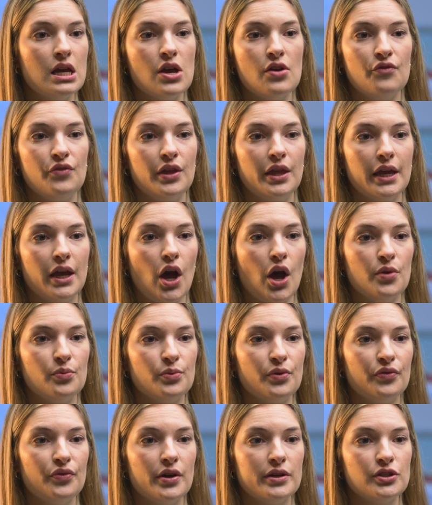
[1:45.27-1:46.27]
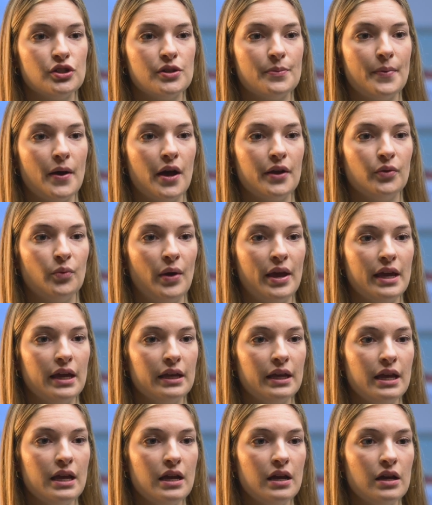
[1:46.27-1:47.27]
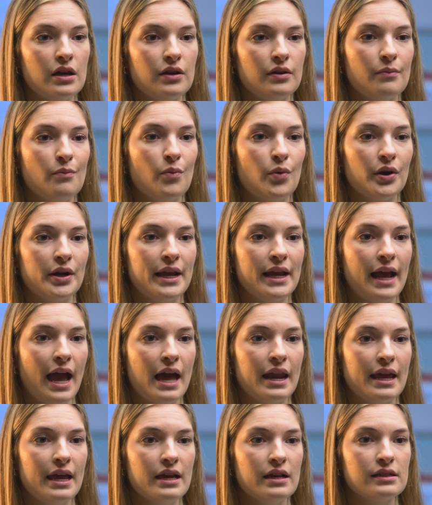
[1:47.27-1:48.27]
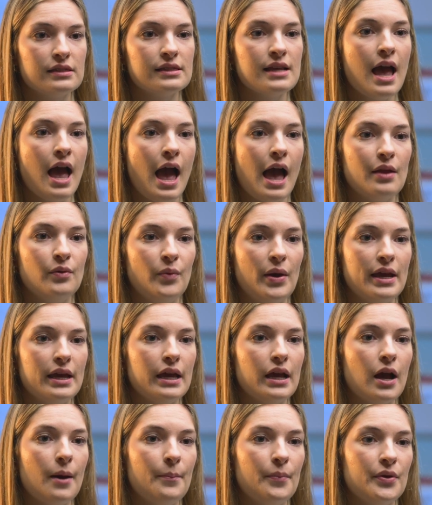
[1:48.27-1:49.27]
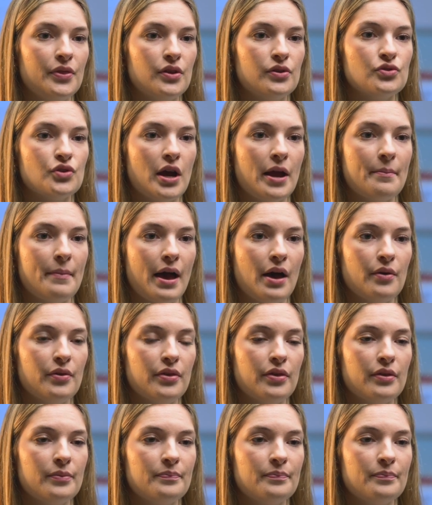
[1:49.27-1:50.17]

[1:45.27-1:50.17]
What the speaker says: feeling unrefreshed upon awakening, morning headaches, and waking up with a dry mouth.